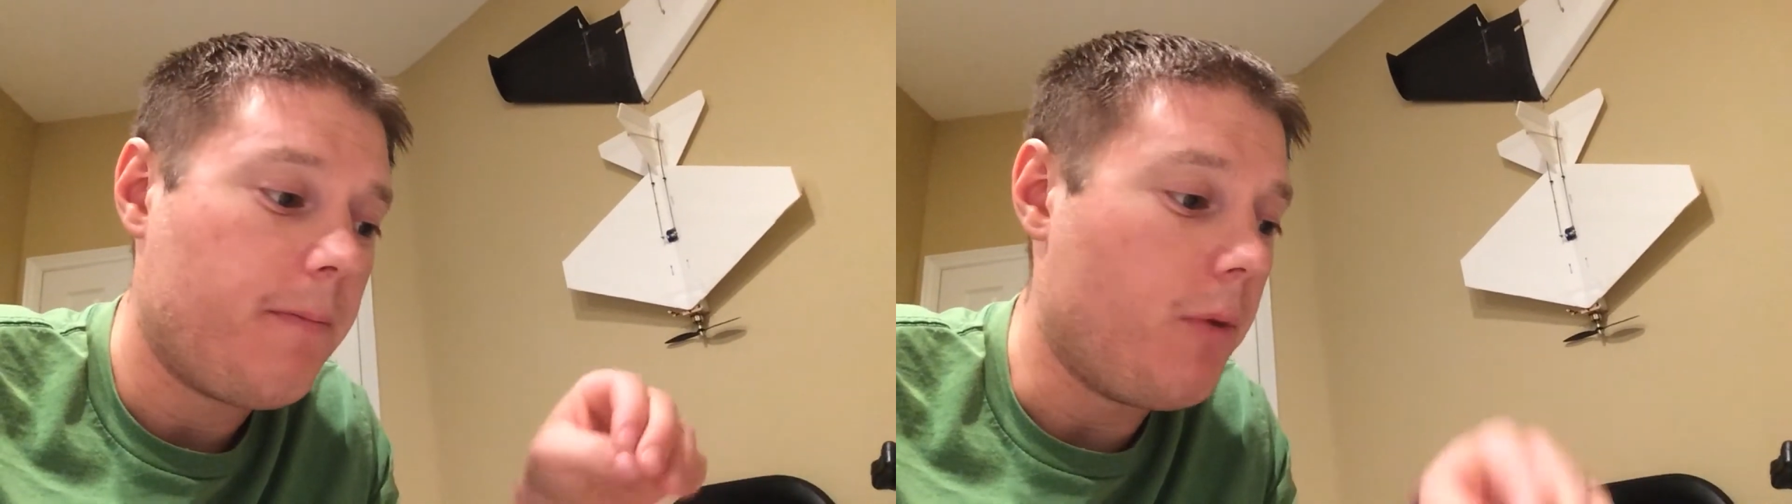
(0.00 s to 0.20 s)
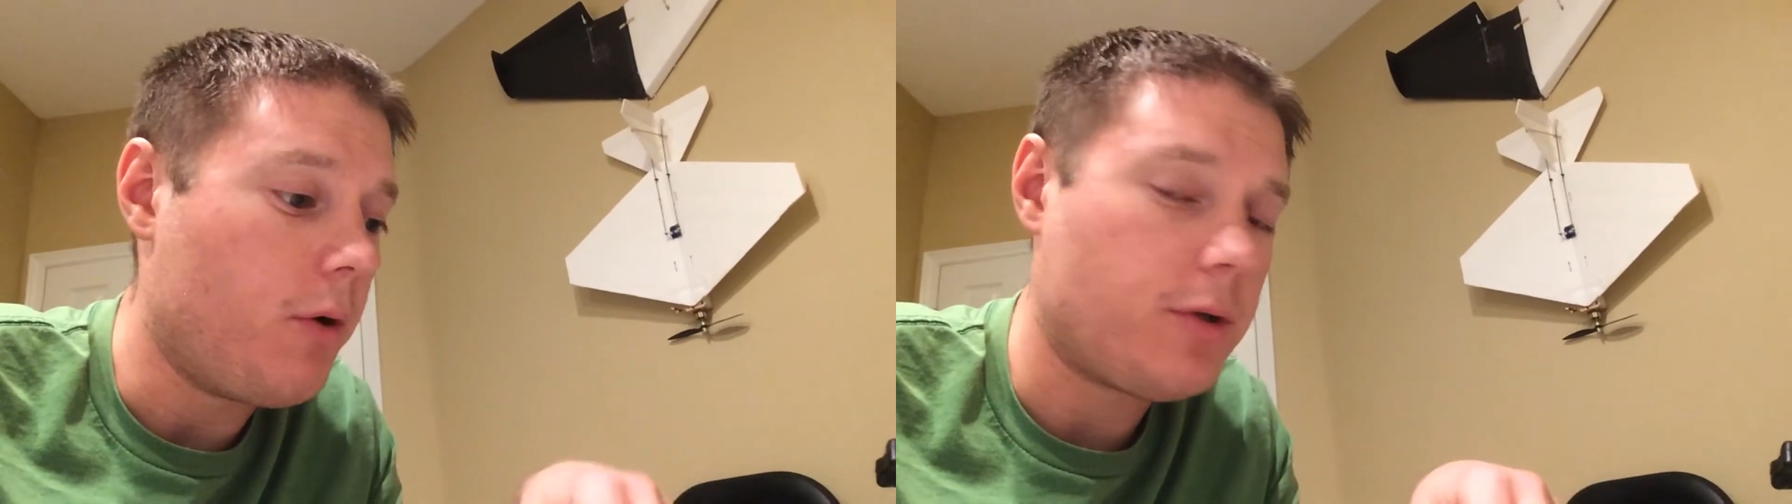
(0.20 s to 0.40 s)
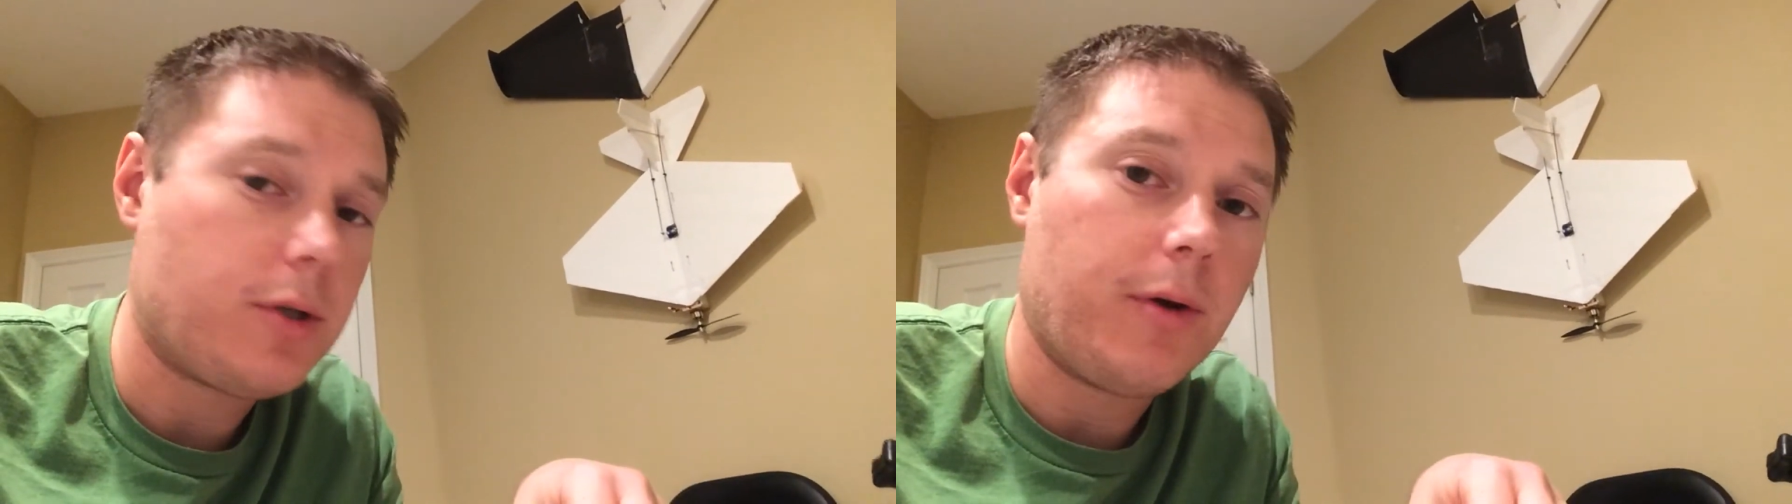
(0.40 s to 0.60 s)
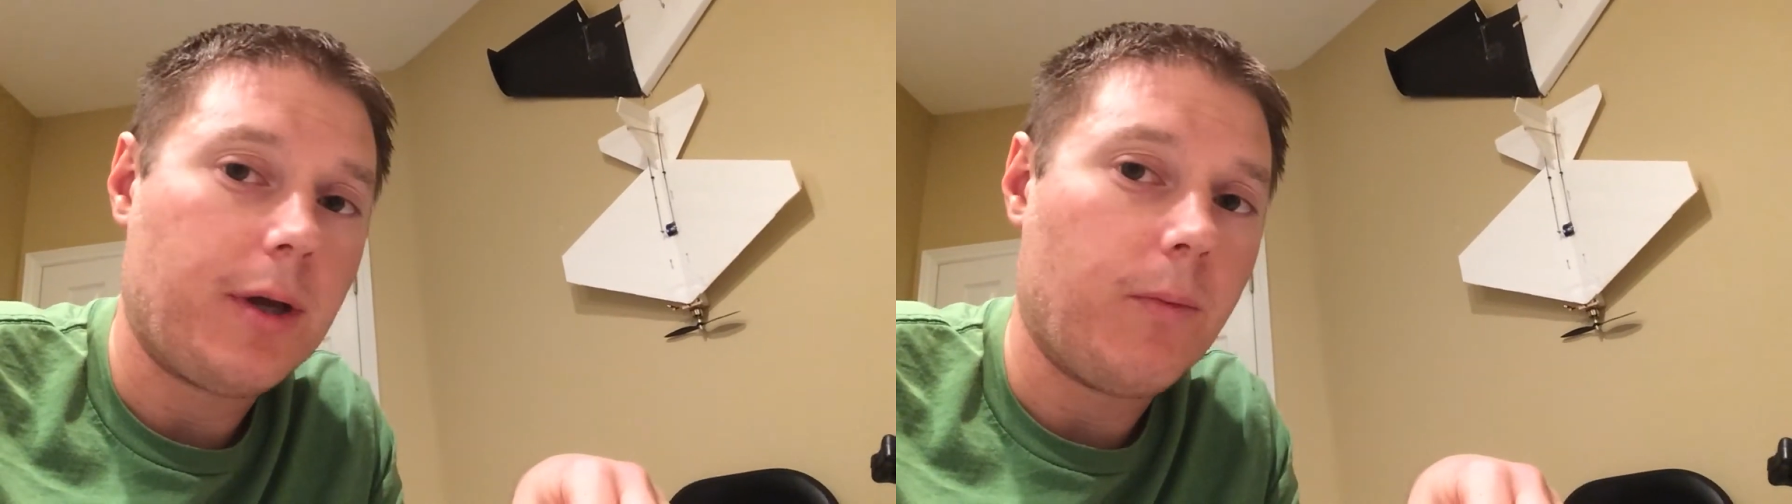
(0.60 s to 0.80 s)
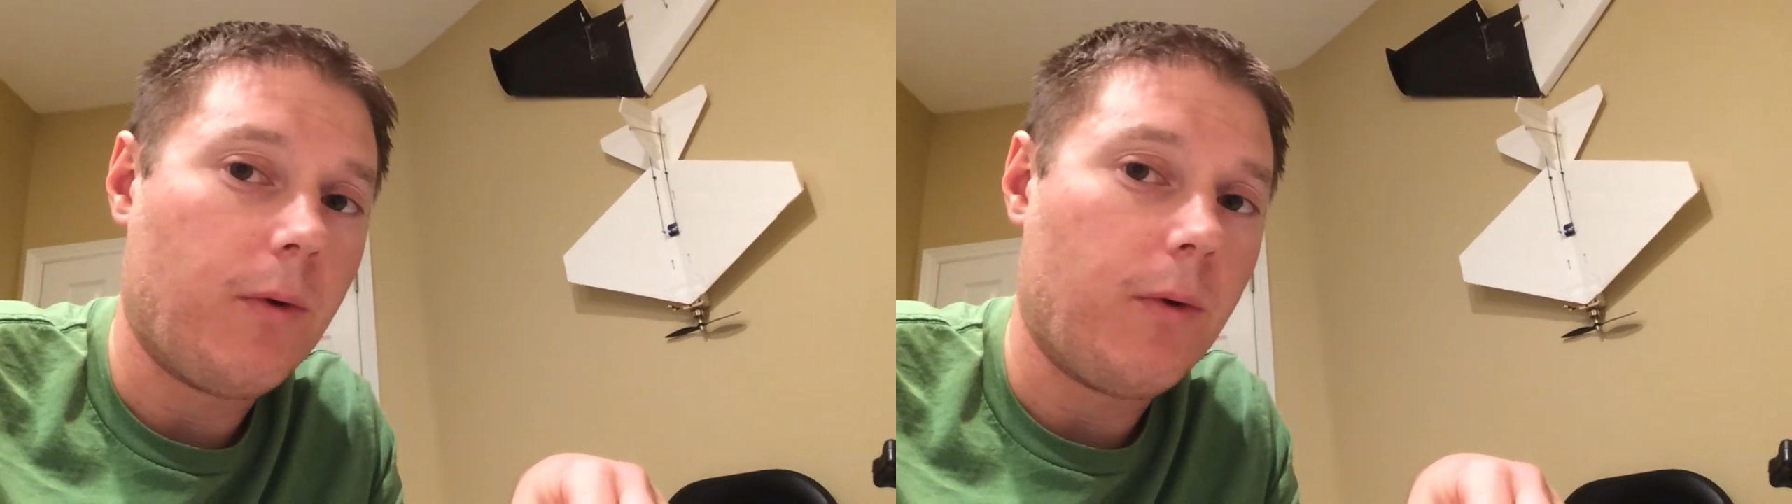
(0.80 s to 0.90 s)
Motors don't get